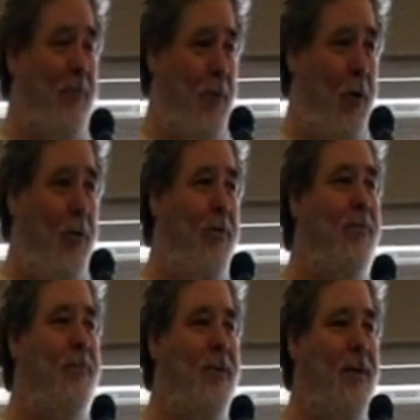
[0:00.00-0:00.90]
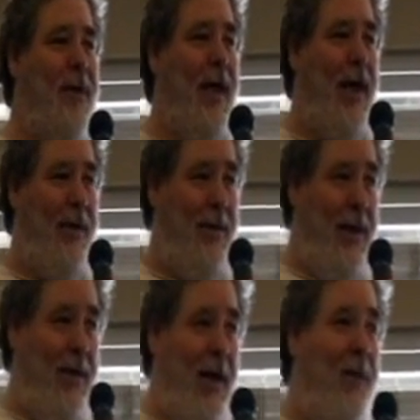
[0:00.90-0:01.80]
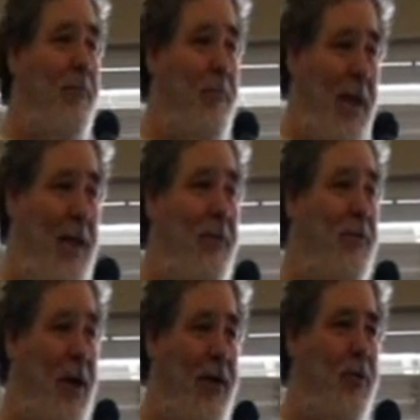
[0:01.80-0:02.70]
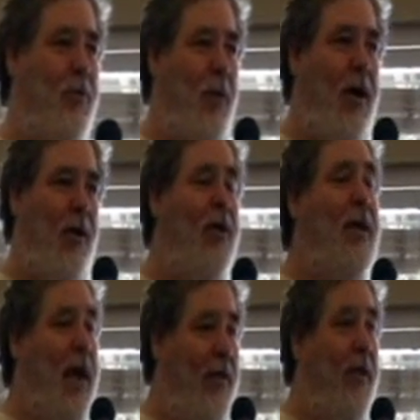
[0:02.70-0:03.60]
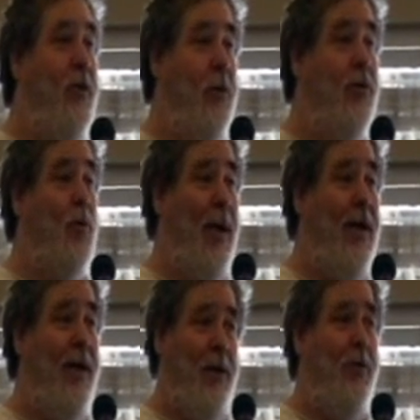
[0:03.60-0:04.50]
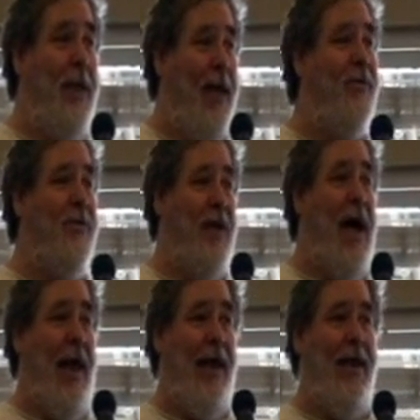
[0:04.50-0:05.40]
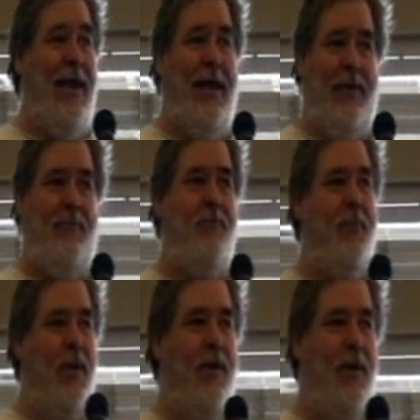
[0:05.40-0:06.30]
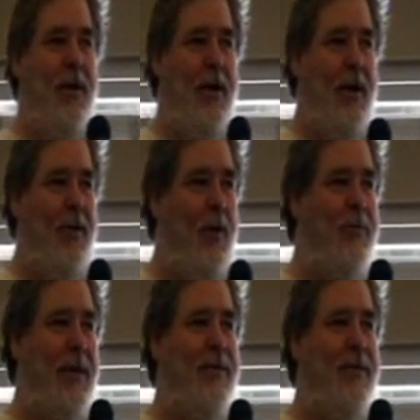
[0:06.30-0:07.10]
road and not having to change your throttle, and then you can tweak it. You can actually dial it in those